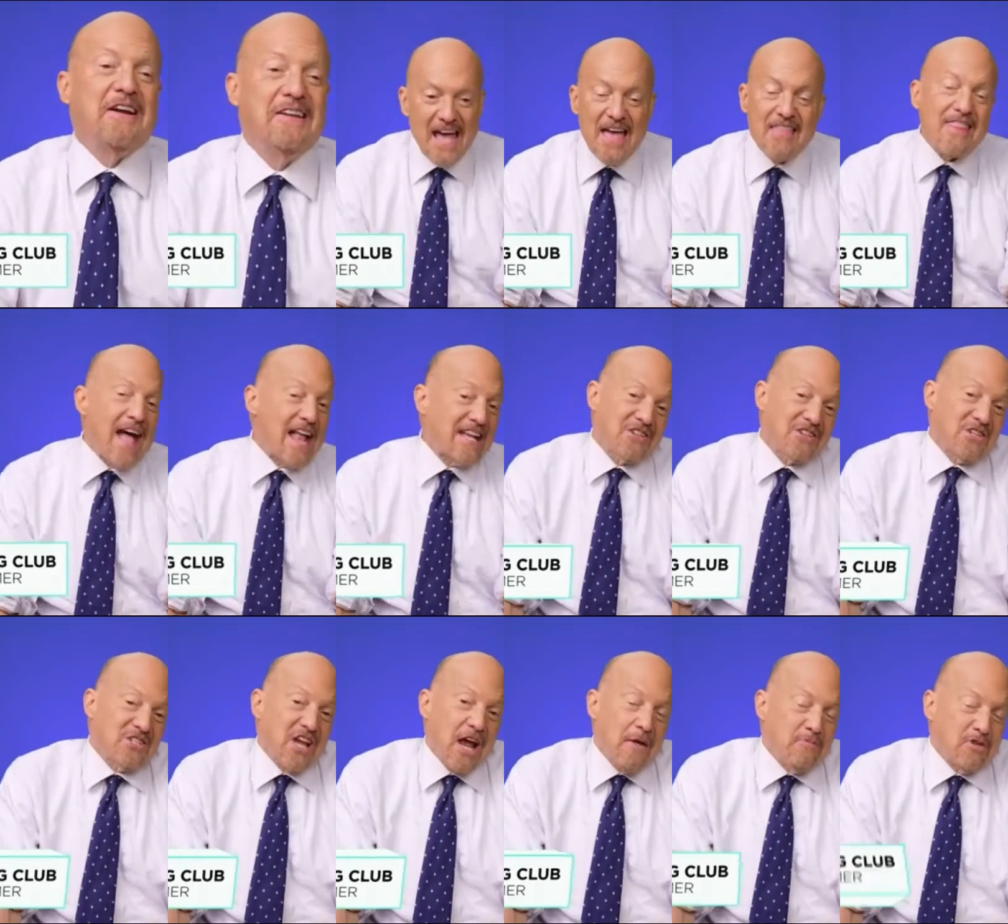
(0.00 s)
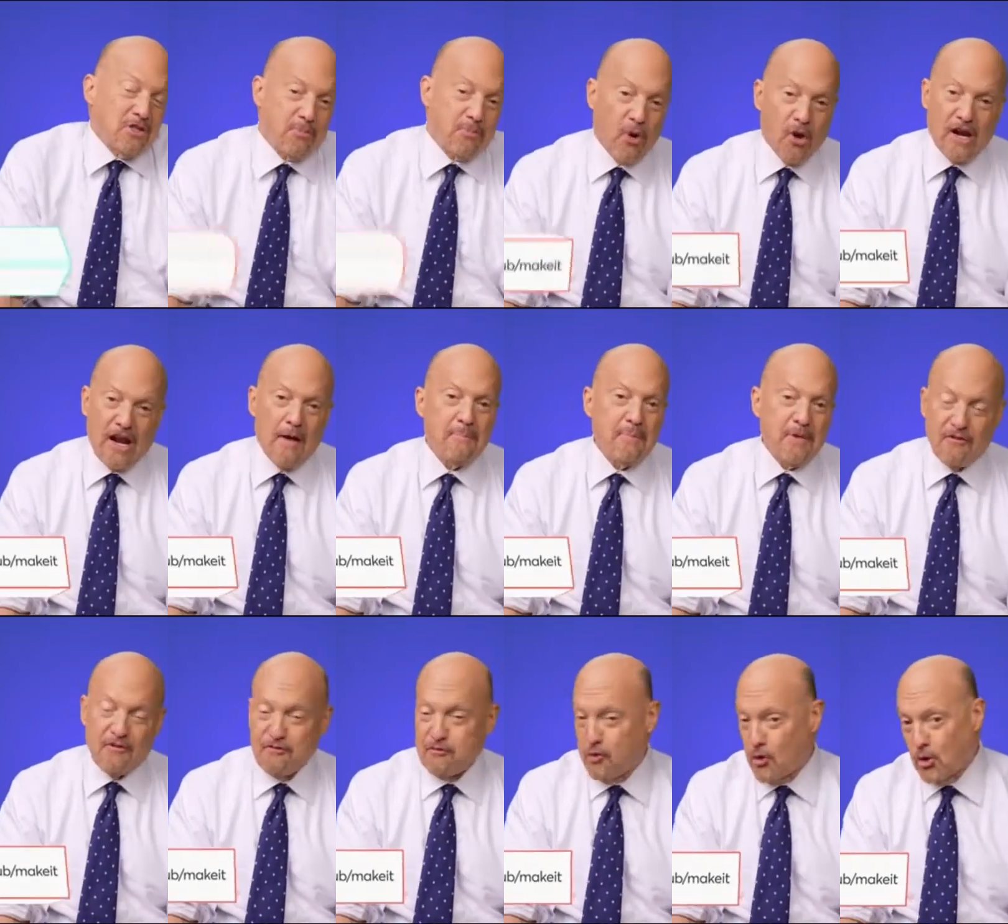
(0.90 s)
And that's because I was brought up in
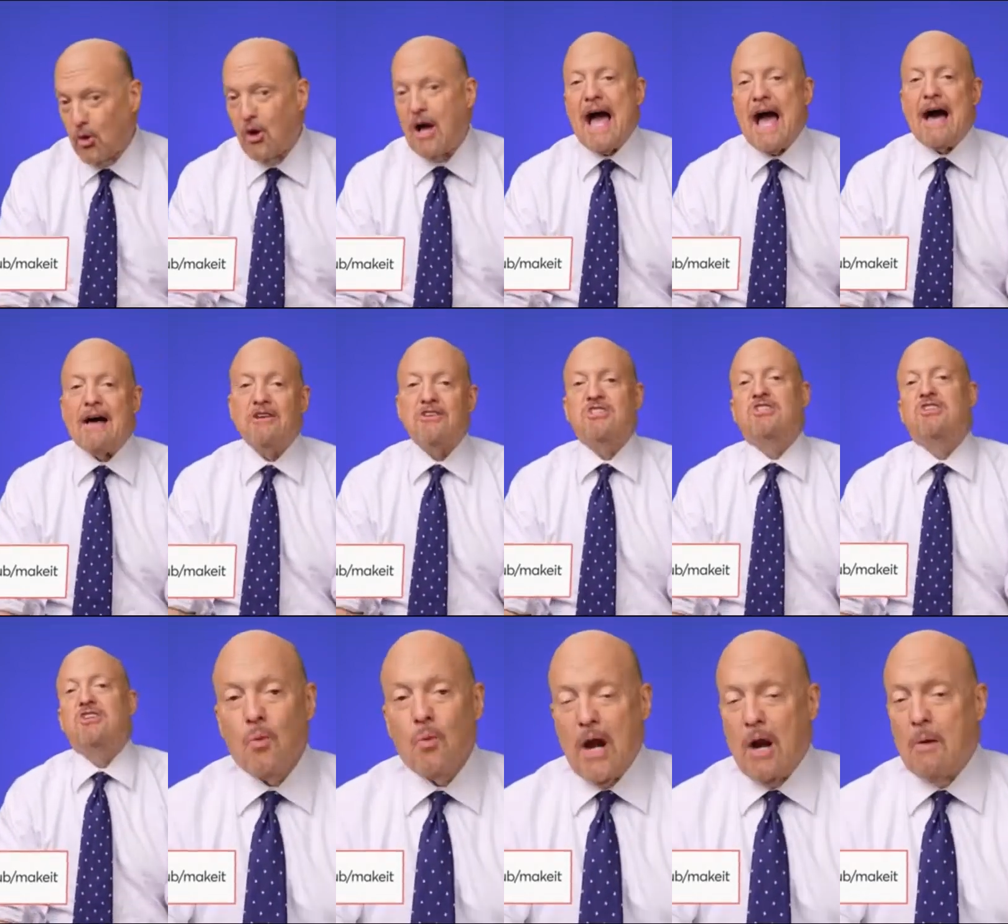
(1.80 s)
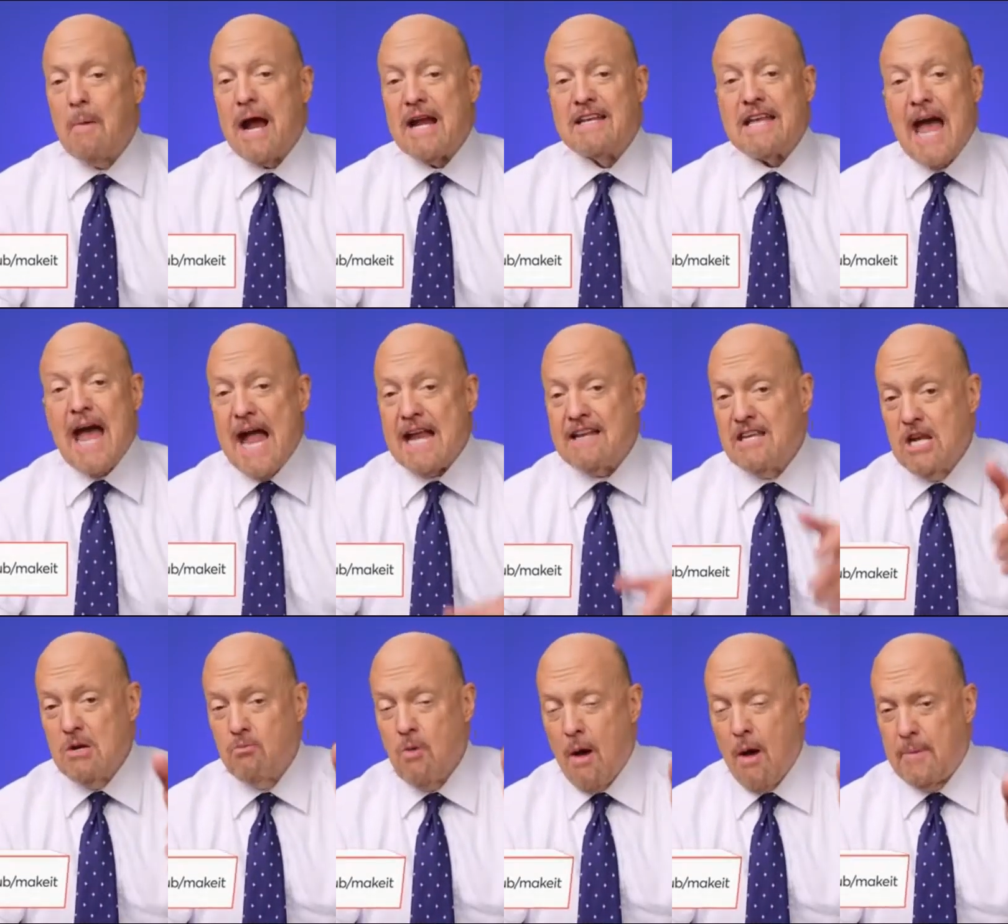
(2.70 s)
a frugal house where my dad
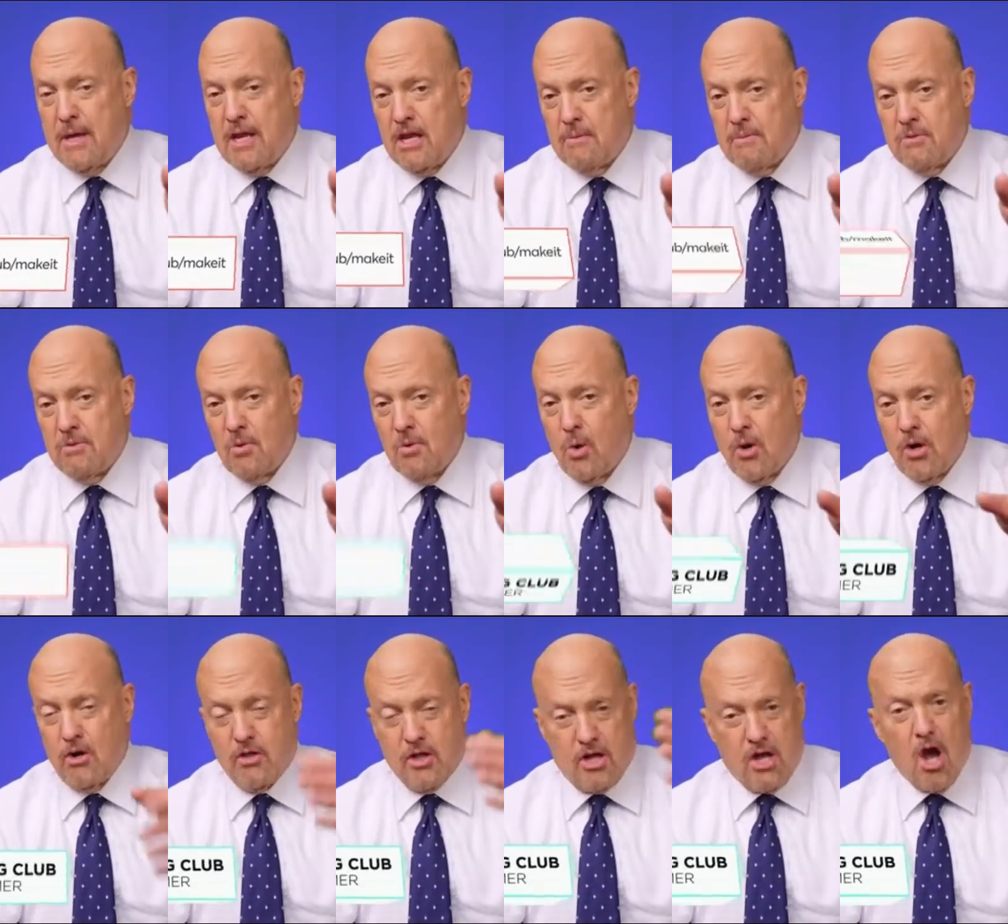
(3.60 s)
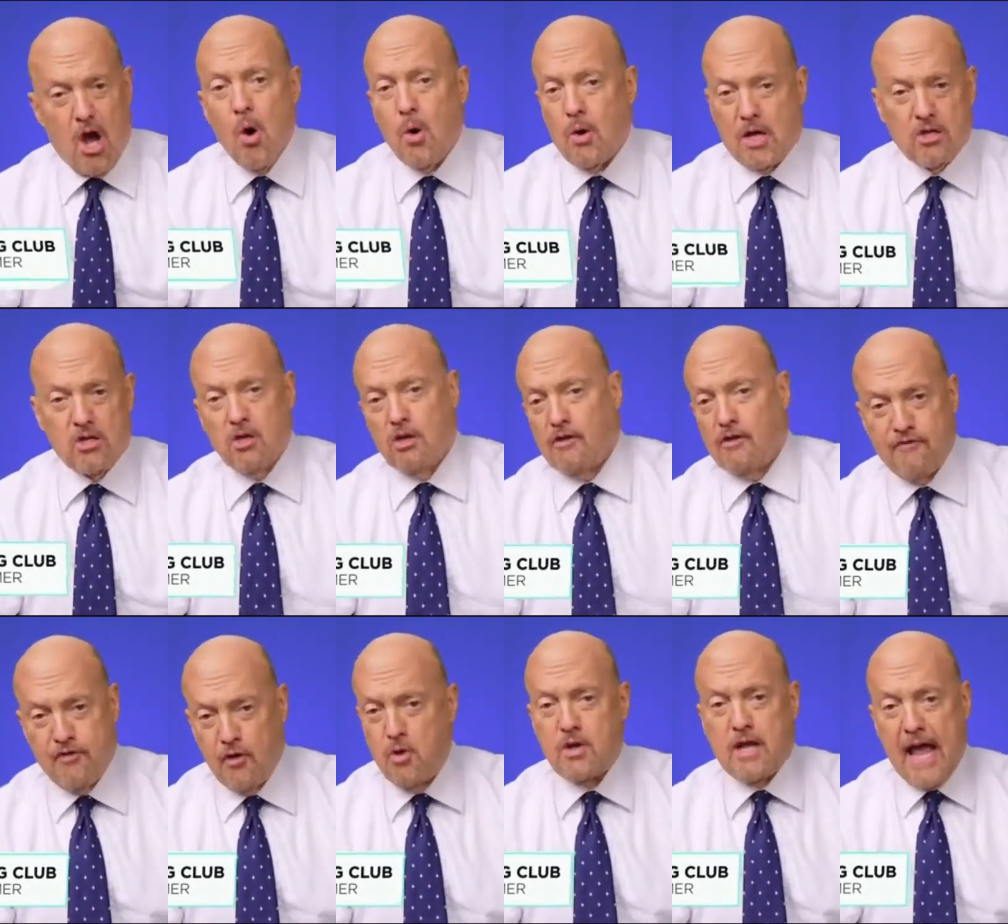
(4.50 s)
didn't want me to order the Coke until the
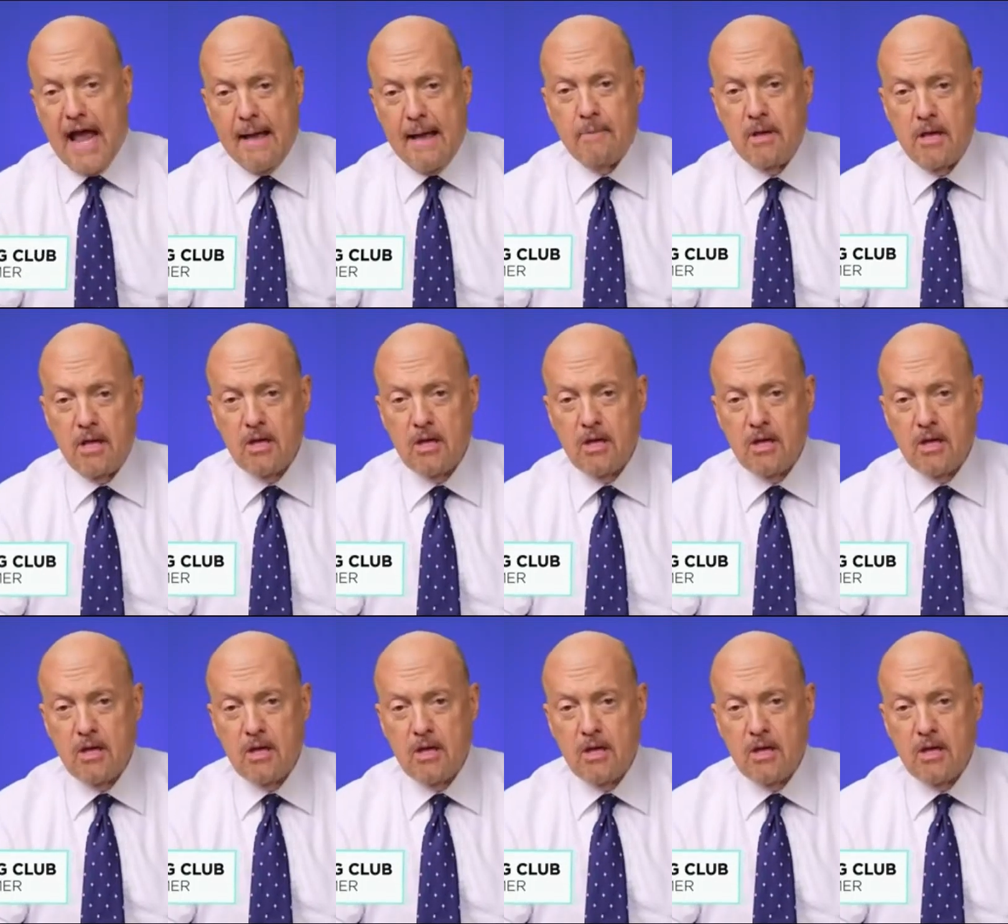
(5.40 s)
food came